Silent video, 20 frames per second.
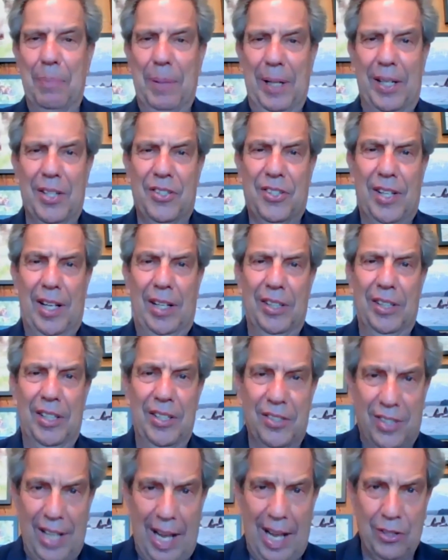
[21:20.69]
the biggest
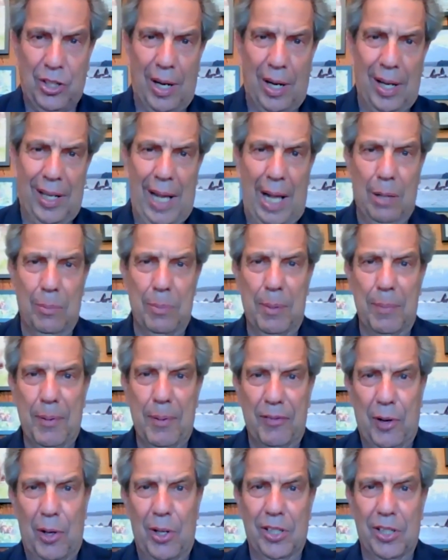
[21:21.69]
selling soundtrack
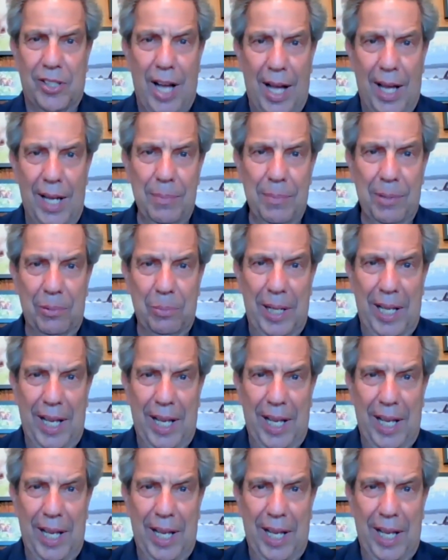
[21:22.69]
album of all time,